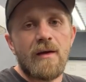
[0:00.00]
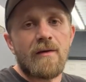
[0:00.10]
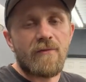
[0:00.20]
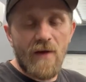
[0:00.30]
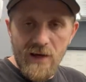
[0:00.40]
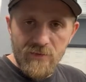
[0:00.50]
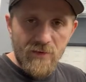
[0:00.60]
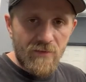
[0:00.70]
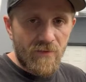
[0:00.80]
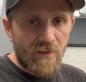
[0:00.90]

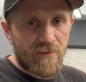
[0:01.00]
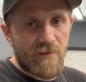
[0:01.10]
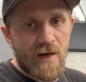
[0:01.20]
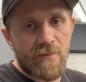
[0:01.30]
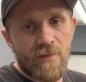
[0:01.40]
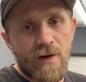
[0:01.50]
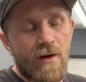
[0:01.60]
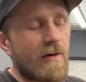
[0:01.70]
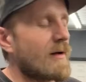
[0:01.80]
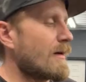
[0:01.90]
factory front frame
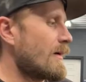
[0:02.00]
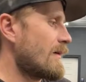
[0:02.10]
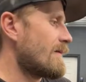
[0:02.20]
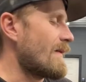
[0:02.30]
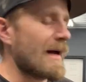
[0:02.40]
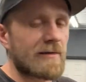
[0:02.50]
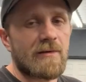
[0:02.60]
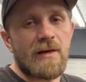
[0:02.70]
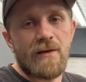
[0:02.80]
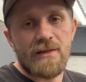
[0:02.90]
rail,
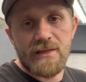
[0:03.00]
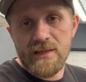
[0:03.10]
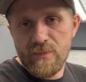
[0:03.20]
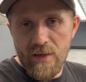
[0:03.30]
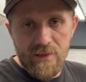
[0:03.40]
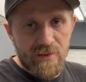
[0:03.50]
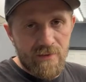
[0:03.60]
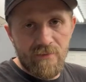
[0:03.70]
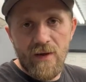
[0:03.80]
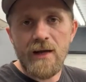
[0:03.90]
factory
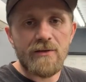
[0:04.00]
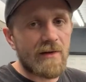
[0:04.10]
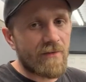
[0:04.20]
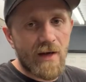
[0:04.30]
suspension, factory.